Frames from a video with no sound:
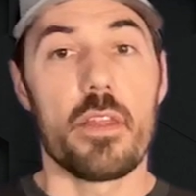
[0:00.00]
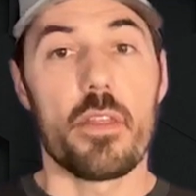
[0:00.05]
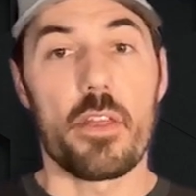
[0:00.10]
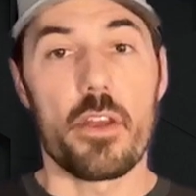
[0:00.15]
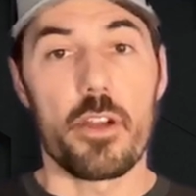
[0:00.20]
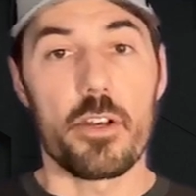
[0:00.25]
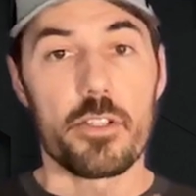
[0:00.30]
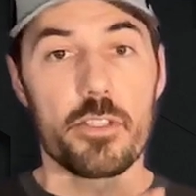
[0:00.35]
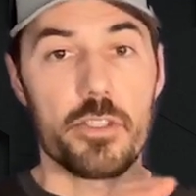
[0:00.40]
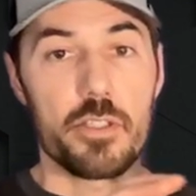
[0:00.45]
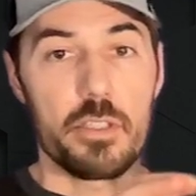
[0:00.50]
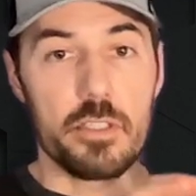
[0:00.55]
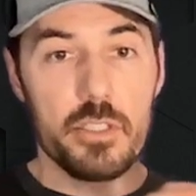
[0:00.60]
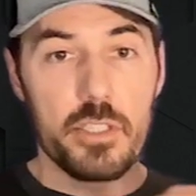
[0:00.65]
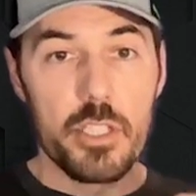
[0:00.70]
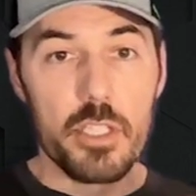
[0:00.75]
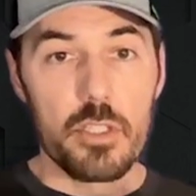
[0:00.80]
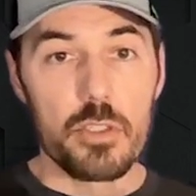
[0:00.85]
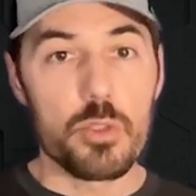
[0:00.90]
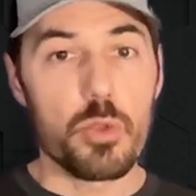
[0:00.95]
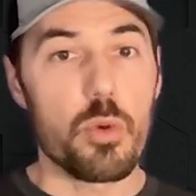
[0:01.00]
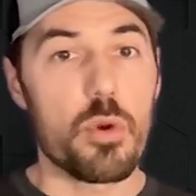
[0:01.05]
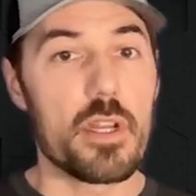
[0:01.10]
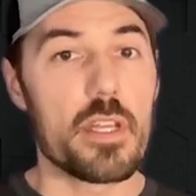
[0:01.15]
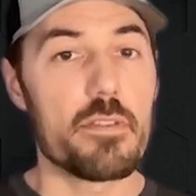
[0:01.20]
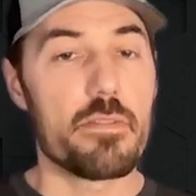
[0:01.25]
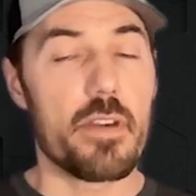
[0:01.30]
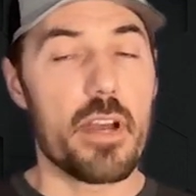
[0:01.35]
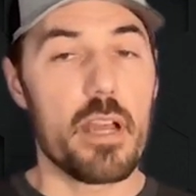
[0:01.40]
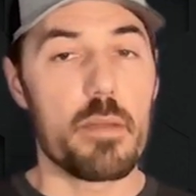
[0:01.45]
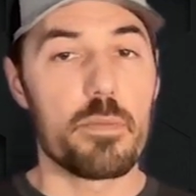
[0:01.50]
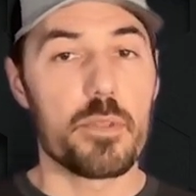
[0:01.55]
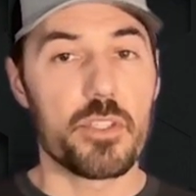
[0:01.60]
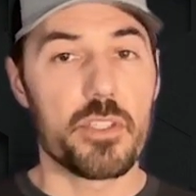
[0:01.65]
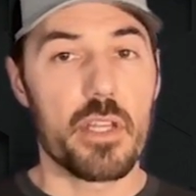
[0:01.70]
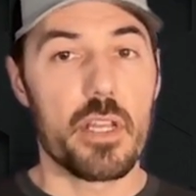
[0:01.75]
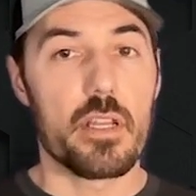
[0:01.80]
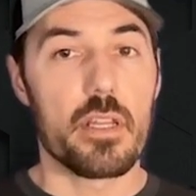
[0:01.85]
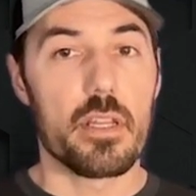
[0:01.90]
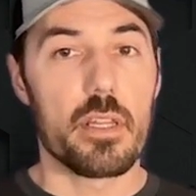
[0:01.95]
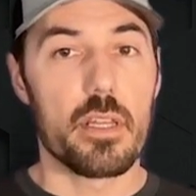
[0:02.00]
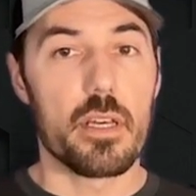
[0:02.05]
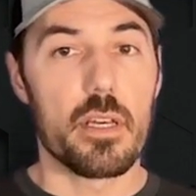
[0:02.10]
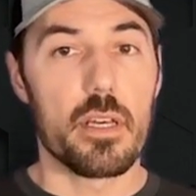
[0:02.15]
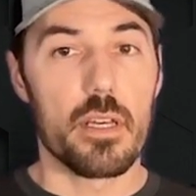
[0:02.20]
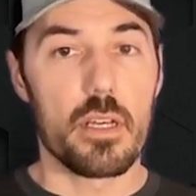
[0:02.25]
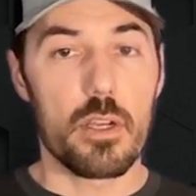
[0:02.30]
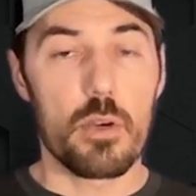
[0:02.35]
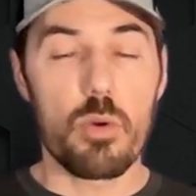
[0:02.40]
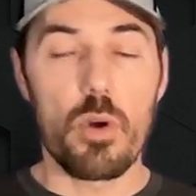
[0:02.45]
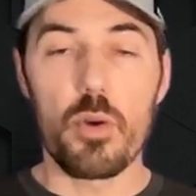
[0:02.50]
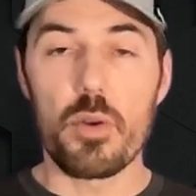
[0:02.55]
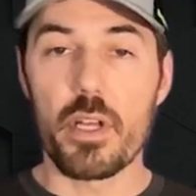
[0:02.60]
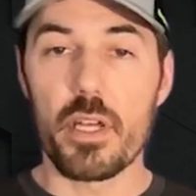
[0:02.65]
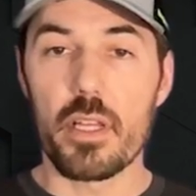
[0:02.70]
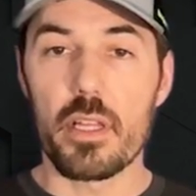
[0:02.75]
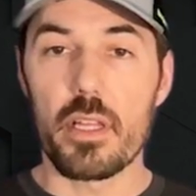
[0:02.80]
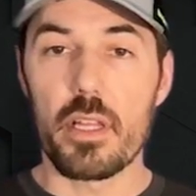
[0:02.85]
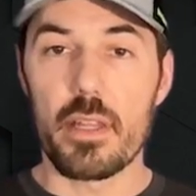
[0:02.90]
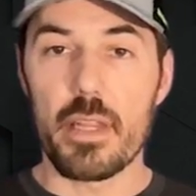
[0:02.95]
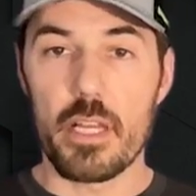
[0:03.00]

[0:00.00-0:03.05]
there's still 25% of the quota